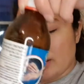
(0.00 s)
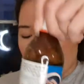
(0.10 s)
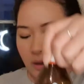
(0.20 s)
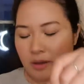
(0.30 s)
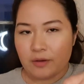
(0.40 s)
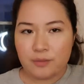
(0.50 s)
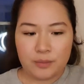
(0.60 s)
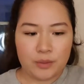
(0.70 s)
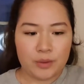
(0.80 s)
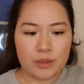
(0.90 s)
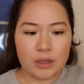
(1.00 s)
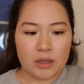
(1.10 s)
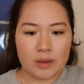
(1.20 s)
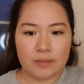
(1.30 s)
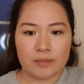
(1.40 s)
I have put
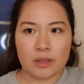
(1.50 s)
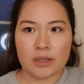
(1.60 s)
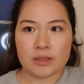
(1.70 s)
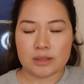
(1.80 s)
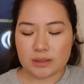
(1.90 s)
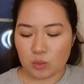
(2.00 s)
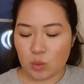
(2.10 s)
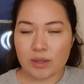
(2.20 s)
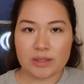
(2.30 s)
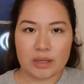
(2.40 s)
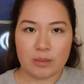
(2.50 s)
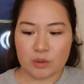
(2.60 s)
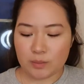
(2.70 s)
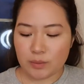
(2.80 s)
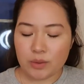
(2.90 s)
a 1
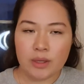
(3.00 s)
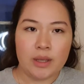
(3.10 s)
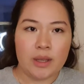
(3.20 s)
tablespoon